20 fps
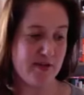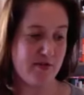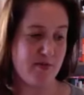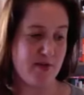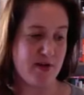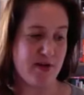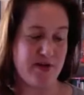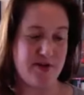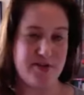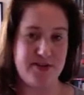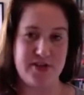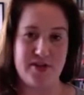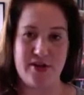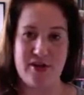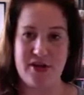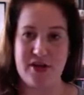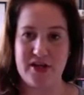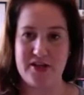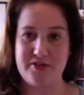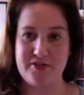when I was at
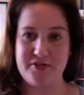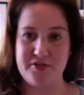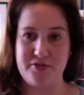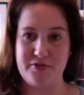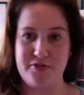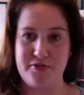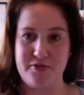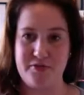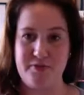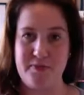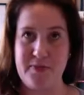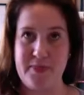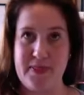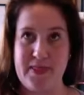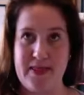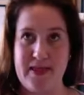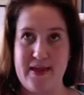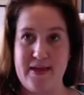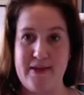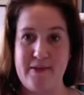high school.
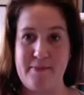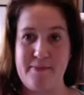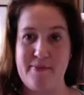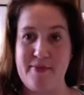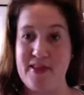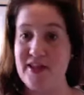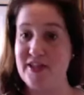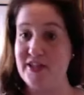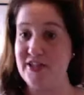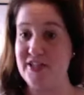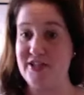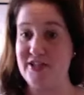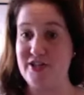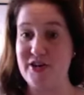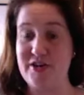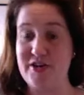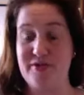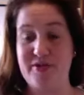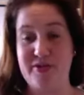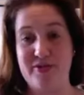Um,
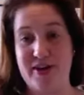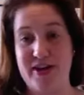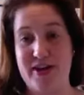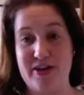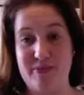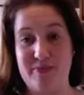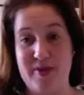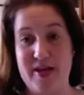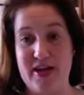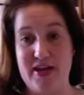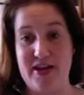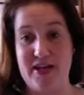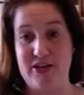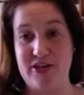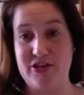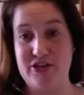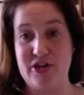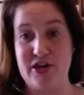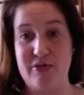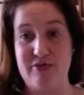don't regret being at
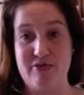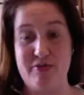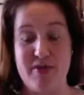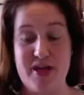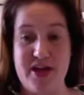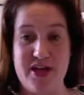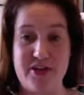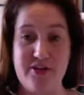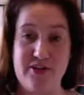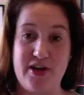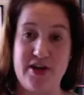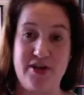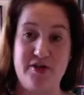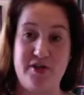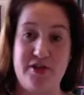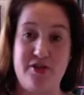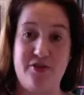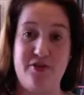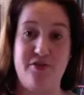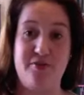La Trobe for my
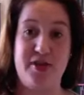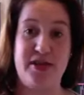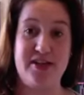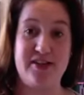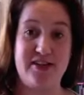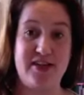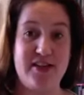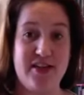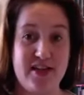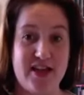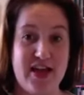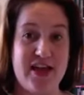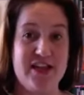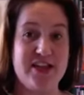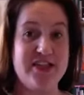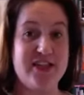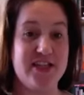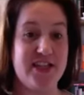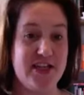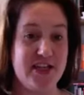undergraduate at all because I think
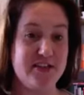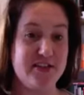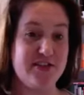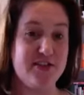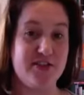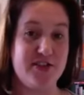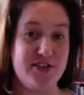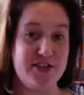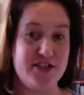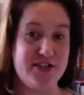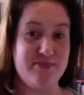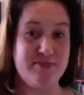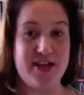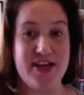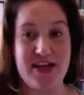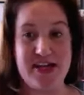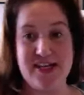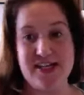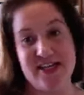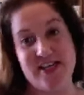actually that suited
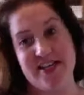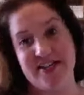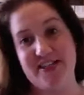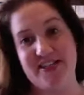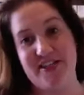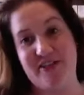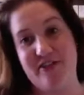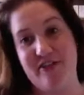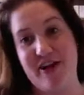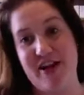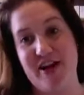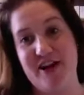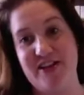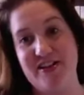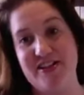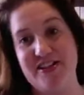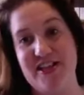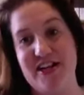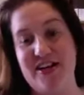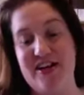me down to the
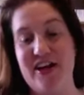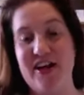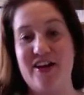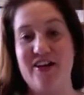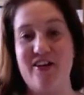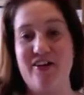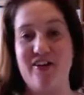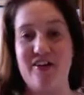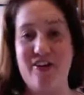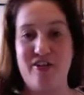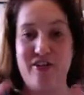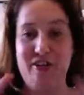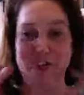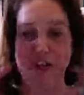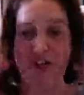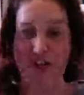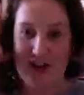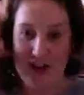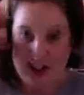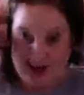ground and I got a
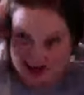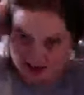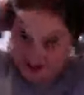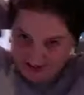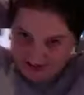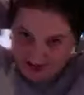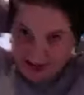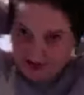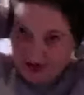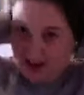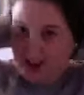lot out of that.